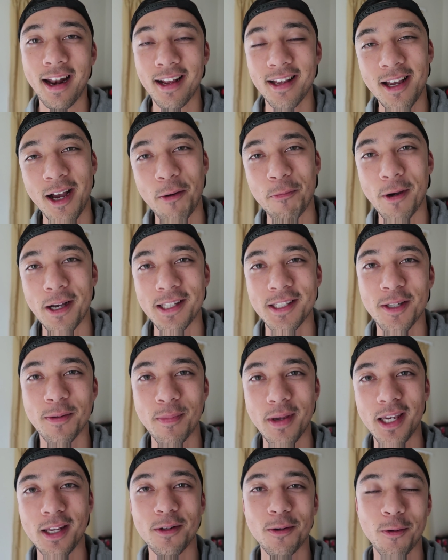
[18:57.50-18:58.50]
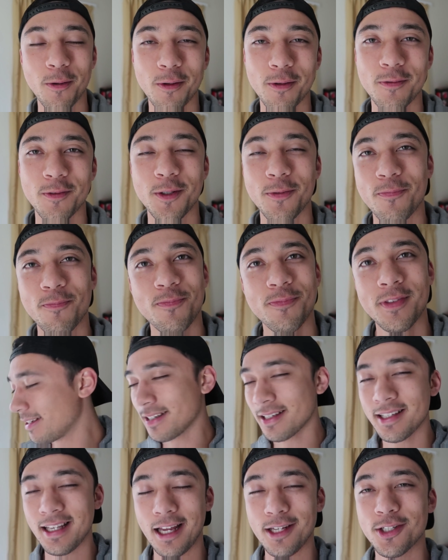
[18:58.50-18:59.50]
and I can't wait to meet all of you.
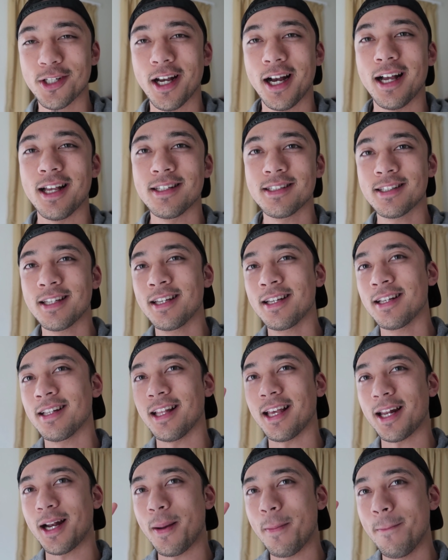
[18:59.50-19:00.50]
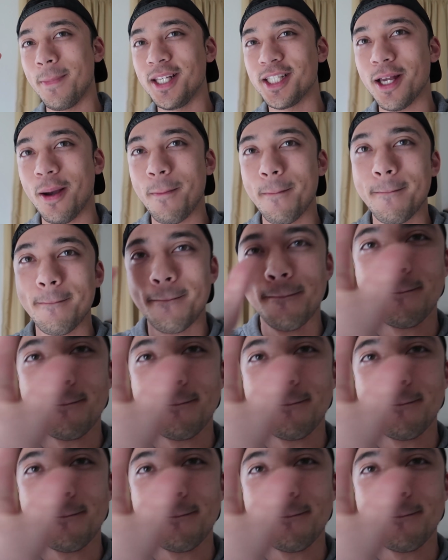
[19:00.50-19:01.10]
Catch you guys later. Peace out.